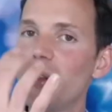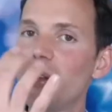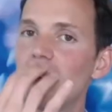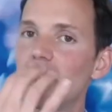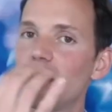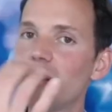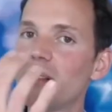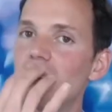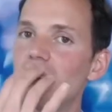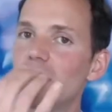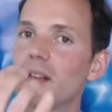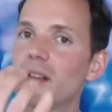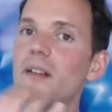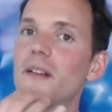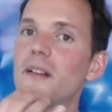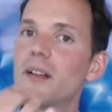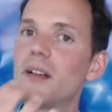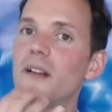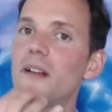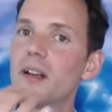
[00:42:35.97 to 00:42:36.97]
Transforming
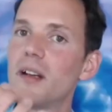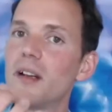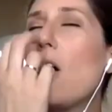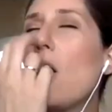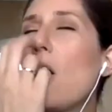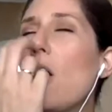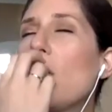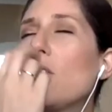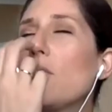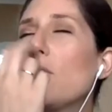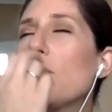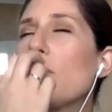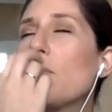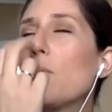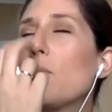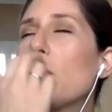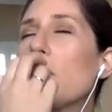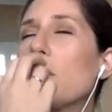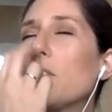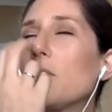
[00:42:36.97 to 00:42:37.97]
lives all over the
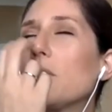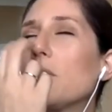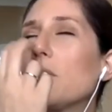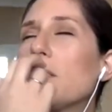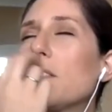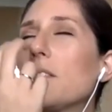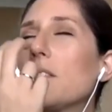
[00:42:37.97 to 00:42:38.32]
world.